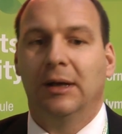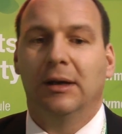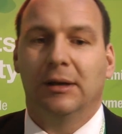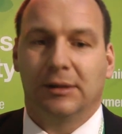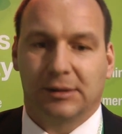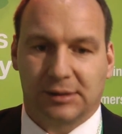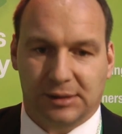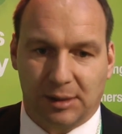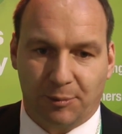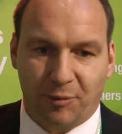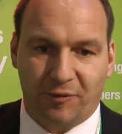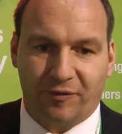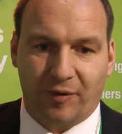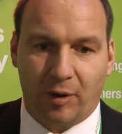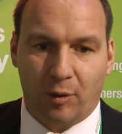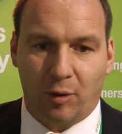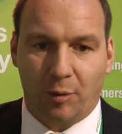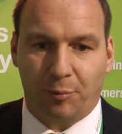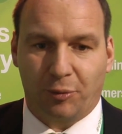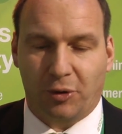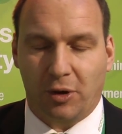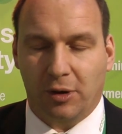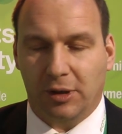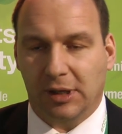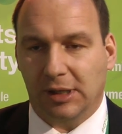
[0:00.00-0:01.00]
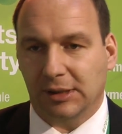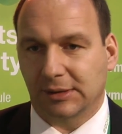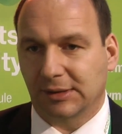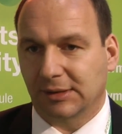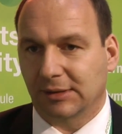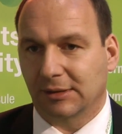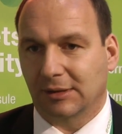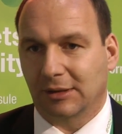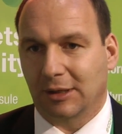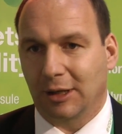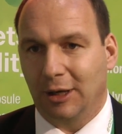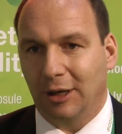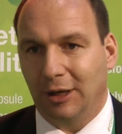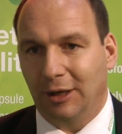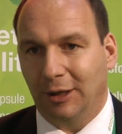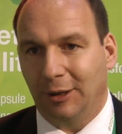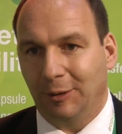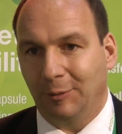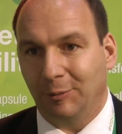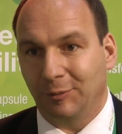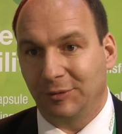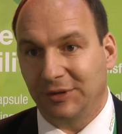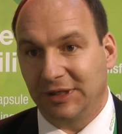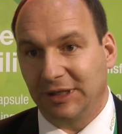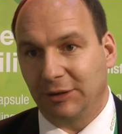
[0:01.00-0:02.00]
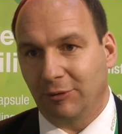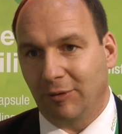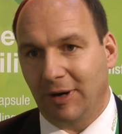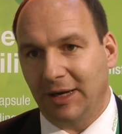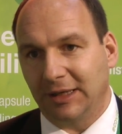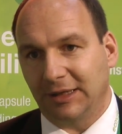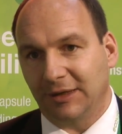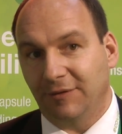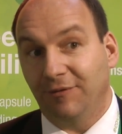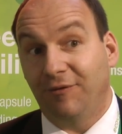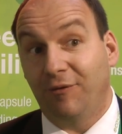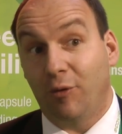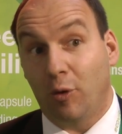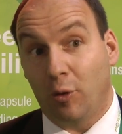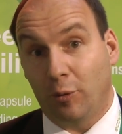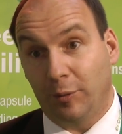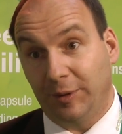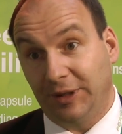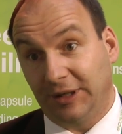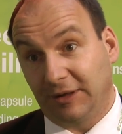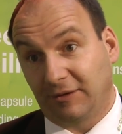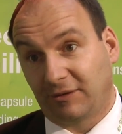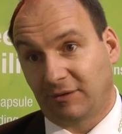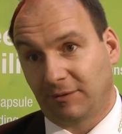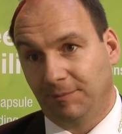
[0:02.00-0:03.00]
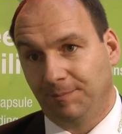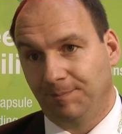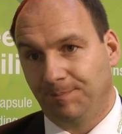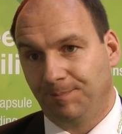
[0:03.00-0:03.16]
Some of our products degrade in 4 weeks.